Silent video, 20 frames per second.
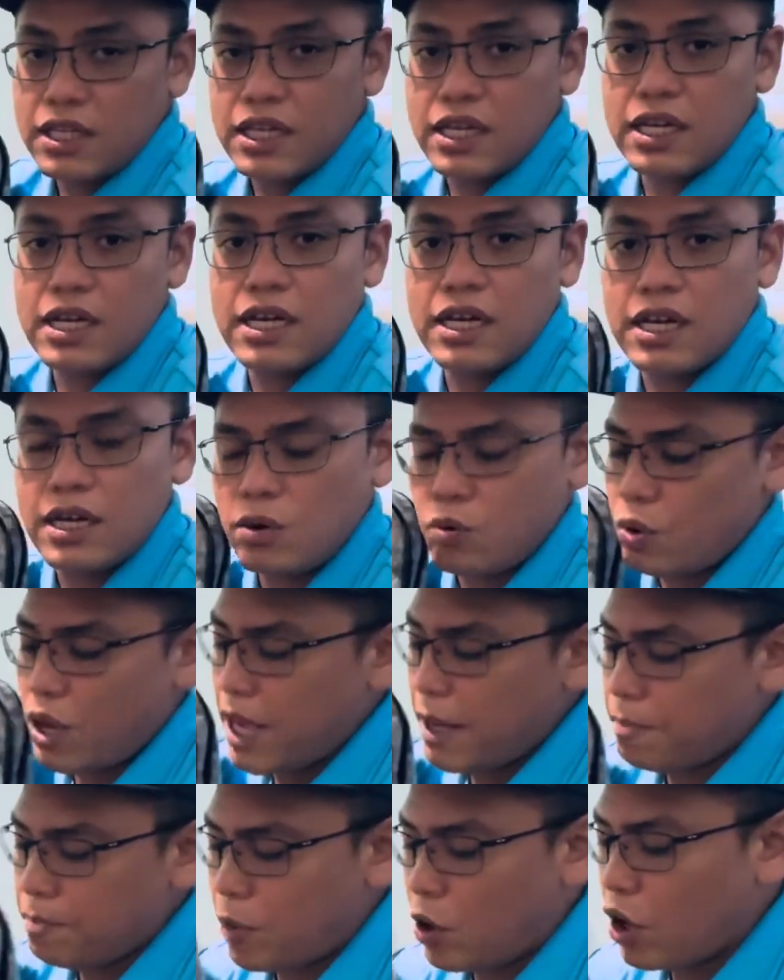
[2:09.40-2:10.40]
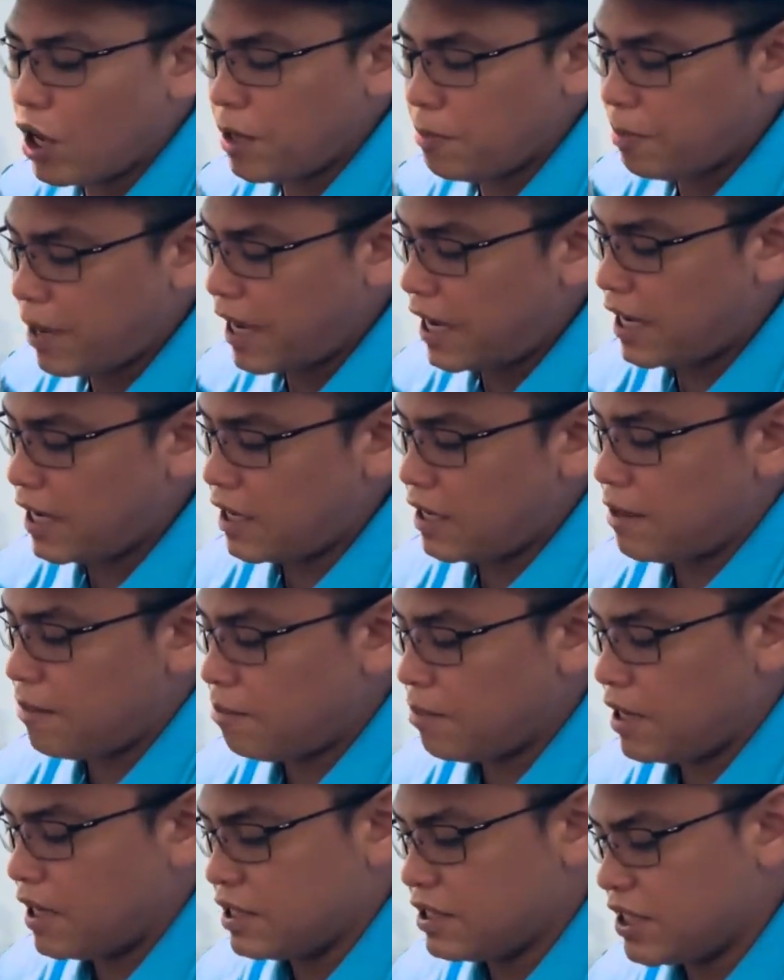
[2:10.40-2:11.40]
the waypoint bag
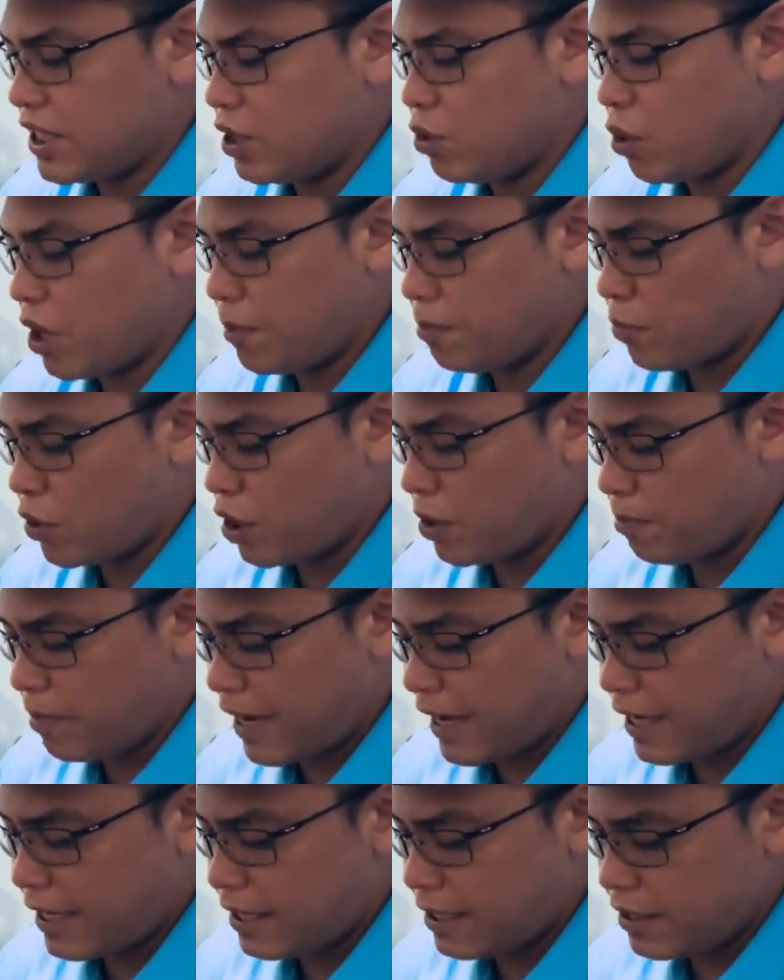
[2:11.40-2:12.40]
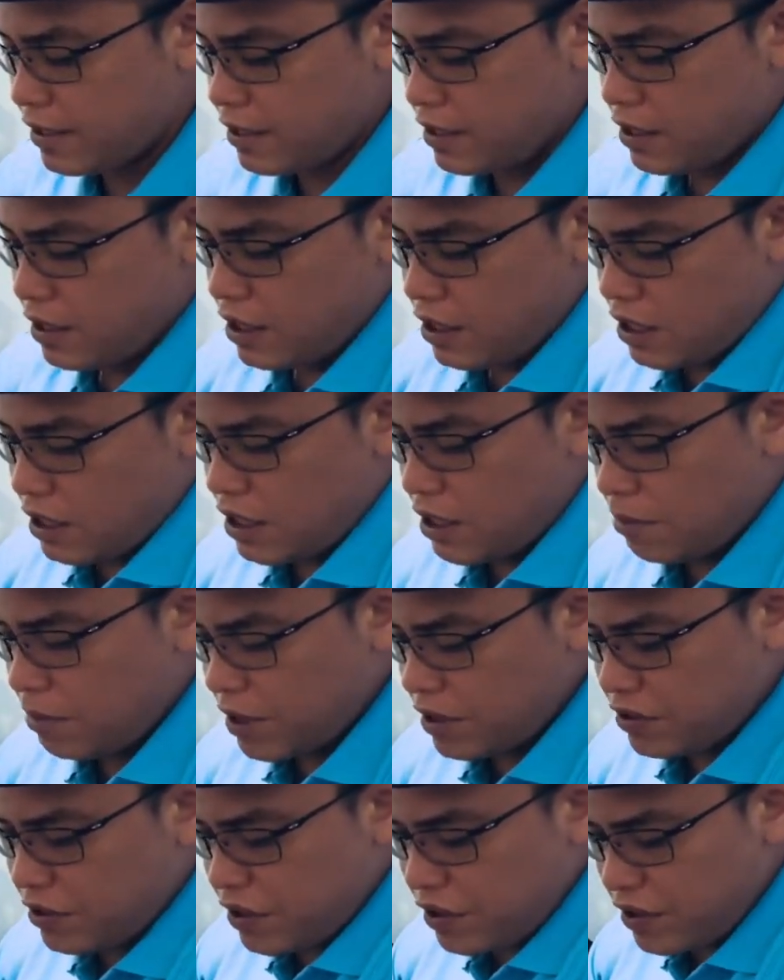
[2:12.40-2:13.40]
pelagic waypoint bag the
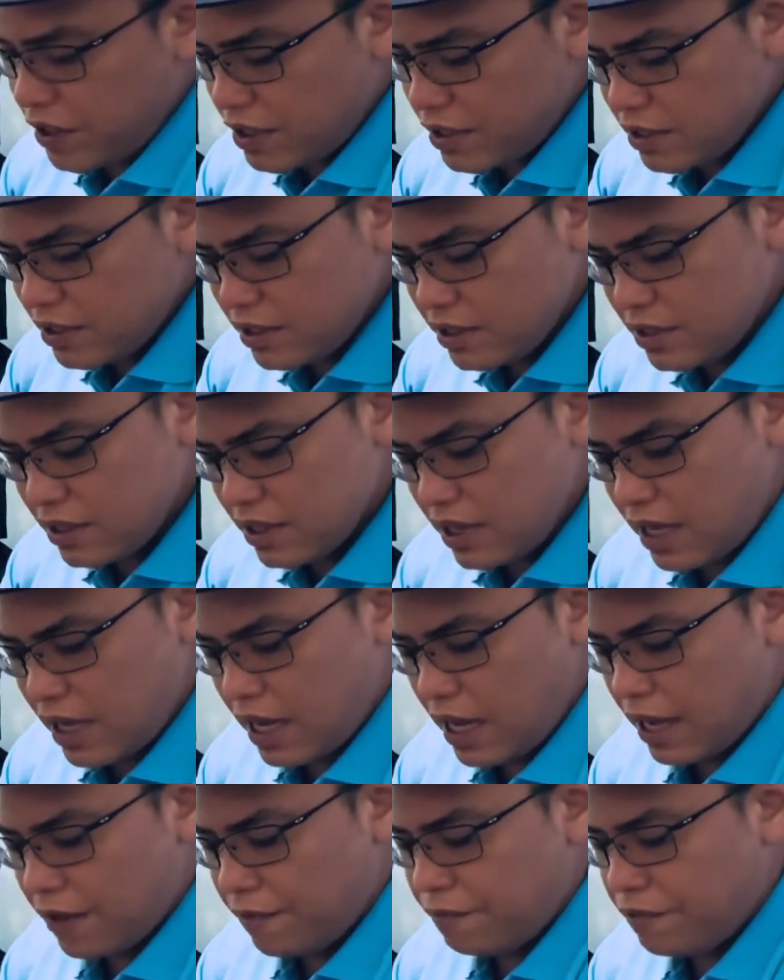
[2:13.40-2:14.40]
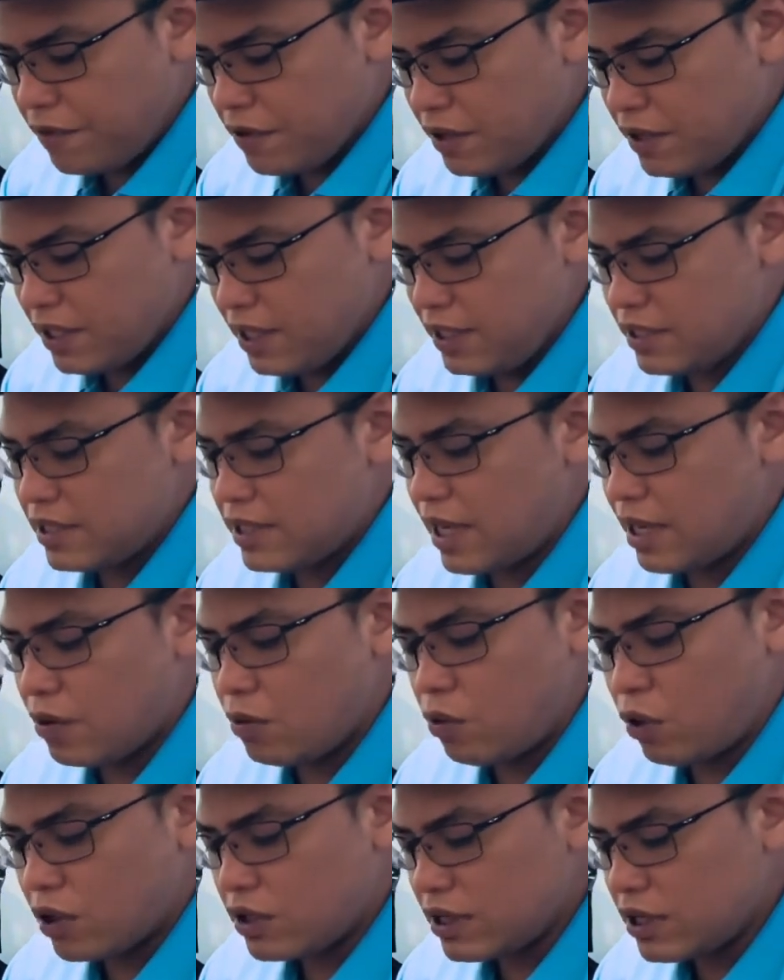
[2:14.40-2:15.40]
material I feel is like
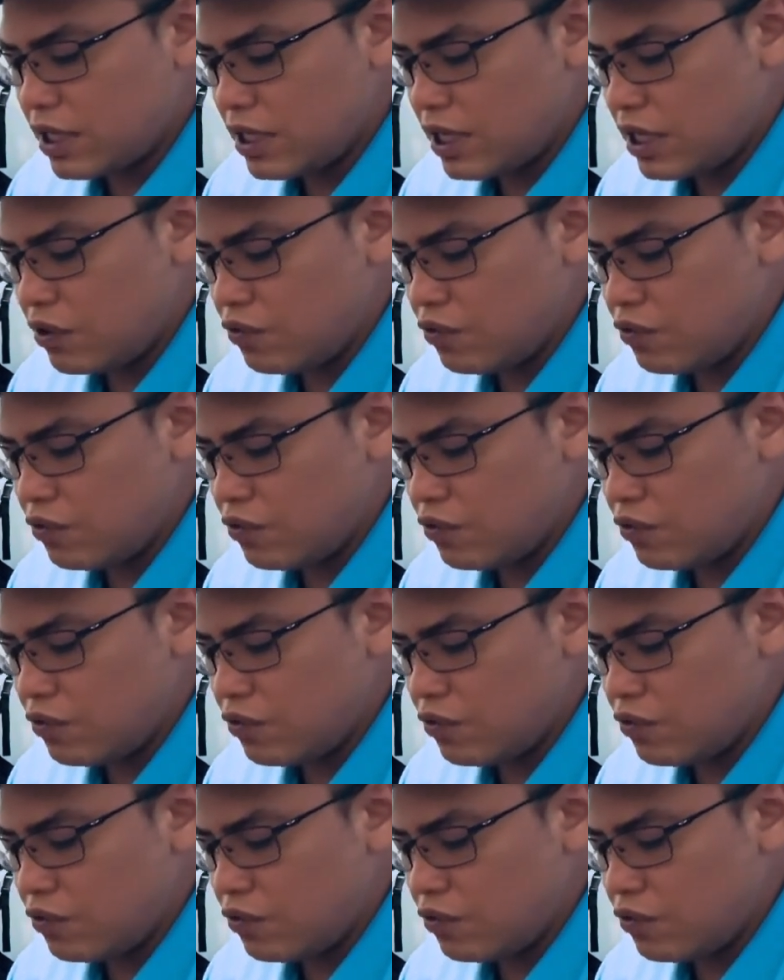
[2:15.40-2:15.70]
water